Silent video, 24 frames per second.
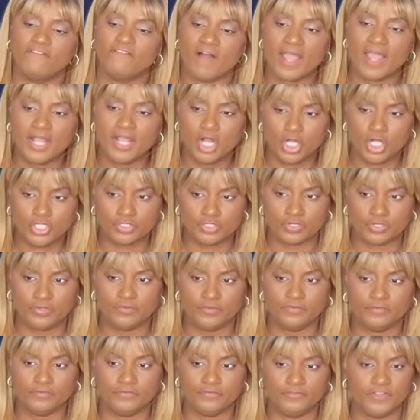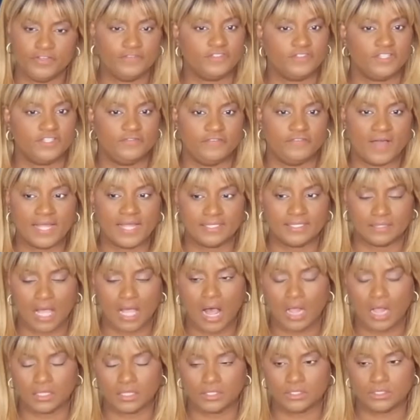
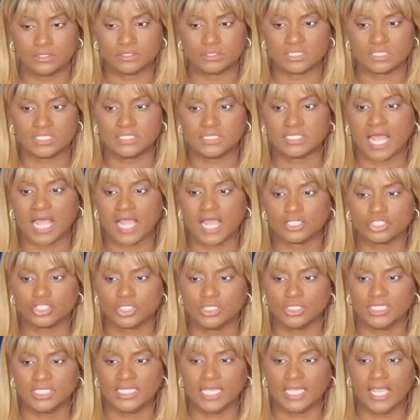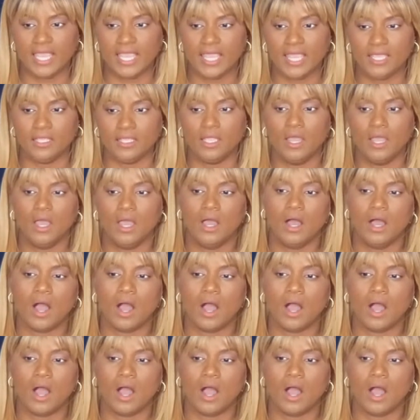$555. It's actually